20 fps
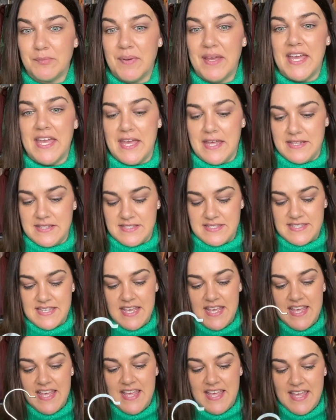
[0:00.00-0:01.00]
pants.
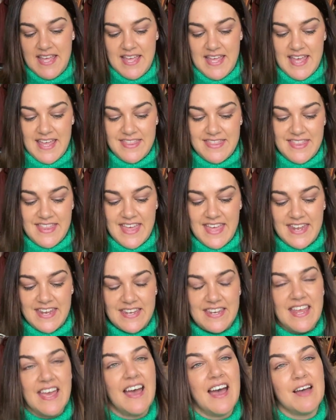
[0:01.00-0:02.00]
And
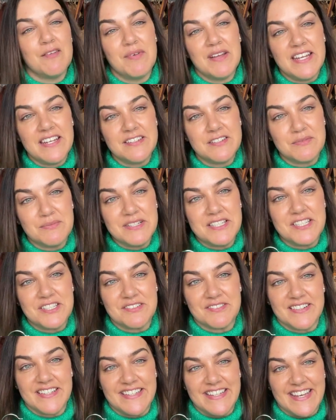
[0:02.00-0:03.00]
then I went into
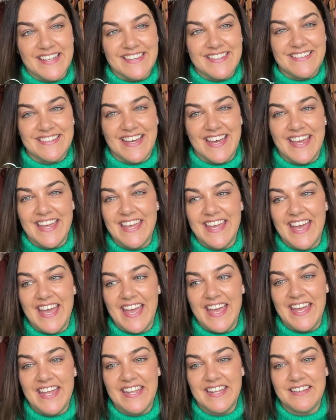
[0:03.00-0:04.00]
Witchery the other day
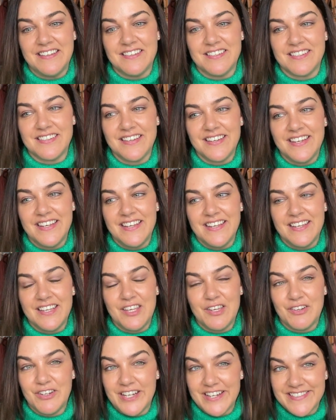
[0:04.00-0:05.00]
and
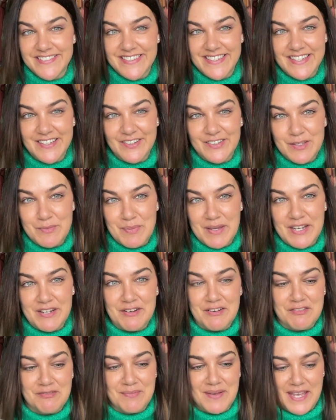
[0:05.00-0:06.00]
curiosity got the
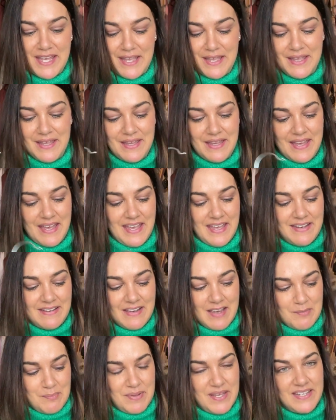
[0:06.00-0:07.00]
better of me and
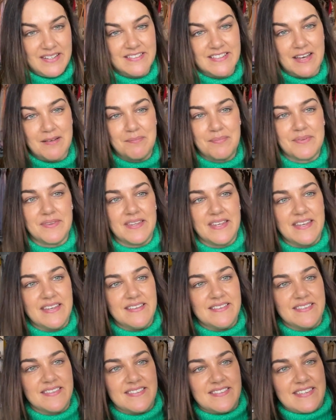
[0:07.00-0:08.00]
I picked up
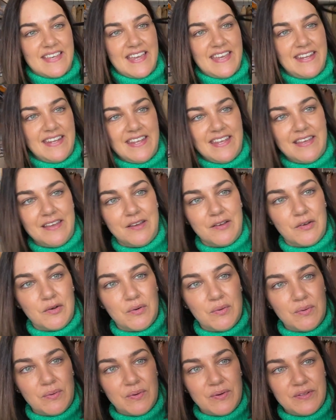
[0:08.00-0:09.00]
these Sadie
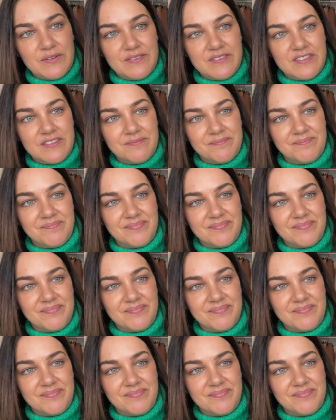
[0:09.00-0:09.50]
cords.